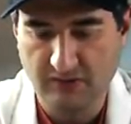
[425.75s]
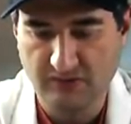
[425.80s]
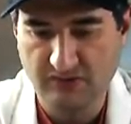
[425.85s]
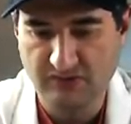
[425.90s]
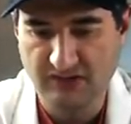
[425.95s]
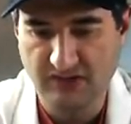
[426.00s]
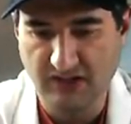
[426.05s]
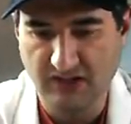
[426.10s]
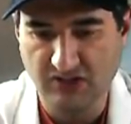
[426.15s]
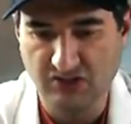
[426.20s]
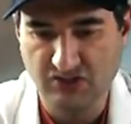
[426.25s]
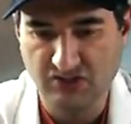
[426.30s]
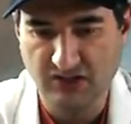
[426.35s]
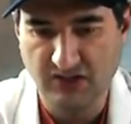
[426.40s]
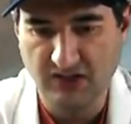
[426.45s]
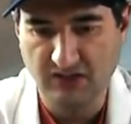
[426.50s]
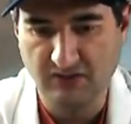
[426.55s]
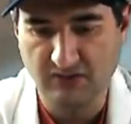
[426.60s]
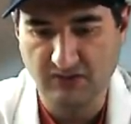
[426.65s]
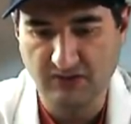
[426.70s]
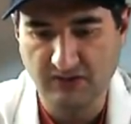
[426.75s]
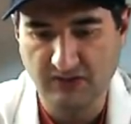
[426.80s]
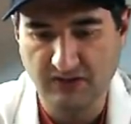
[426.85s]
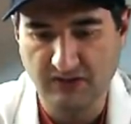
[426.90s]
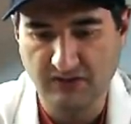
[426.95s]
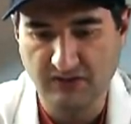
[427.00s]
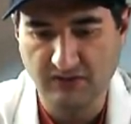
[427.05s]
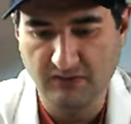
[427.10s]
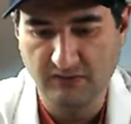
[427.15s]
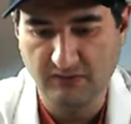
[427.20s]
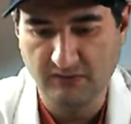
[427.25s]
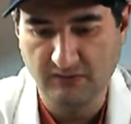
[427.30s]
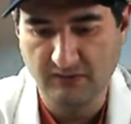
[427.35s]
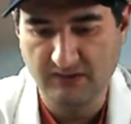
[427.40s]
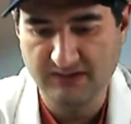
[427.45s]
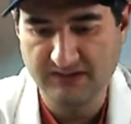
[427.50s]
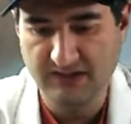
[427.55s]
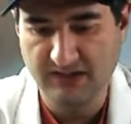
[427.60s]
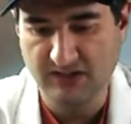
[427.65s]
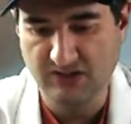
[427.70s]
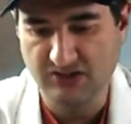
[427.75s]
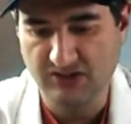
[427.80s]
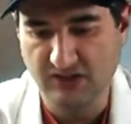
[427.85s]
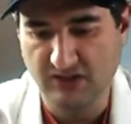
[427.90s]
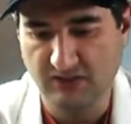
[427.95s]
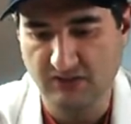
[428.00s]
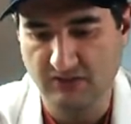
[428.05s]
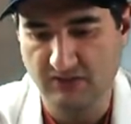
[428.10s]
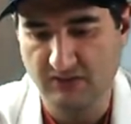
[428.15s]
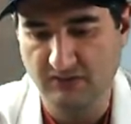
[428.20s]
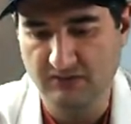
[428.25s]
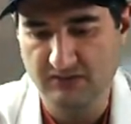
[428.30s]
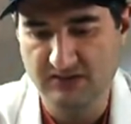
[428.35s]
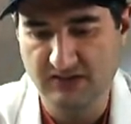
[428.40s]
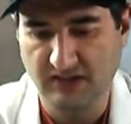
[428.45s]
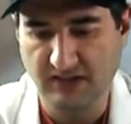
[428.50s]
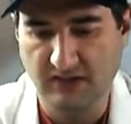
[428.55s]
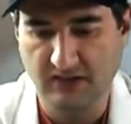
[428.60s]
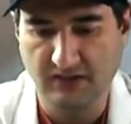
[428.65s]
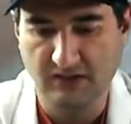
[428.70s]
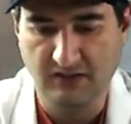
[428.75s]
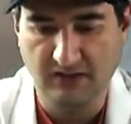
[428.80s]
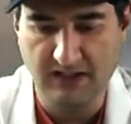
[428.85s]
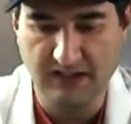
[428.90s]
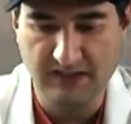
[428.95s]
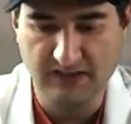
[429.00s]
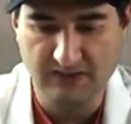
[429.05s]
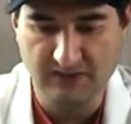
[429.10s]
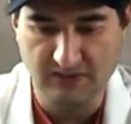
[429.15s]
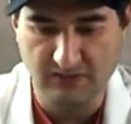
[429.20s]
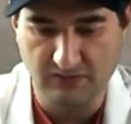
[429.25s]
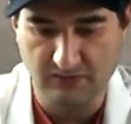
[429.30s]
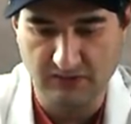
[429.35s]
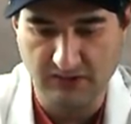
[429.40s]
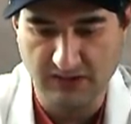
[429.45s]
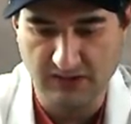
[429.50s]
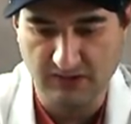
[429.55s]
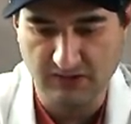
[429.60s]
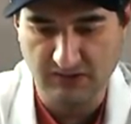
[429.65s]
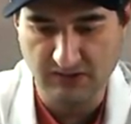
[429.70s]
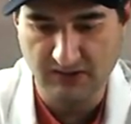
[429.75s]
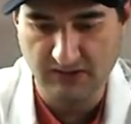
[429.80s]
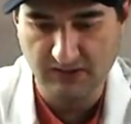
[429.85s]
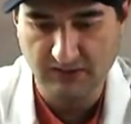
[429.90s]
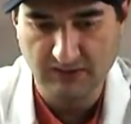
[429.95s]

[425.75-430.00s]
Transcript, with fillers: There's like a chandelier. It's not a chandelier, it's like a lantern actually.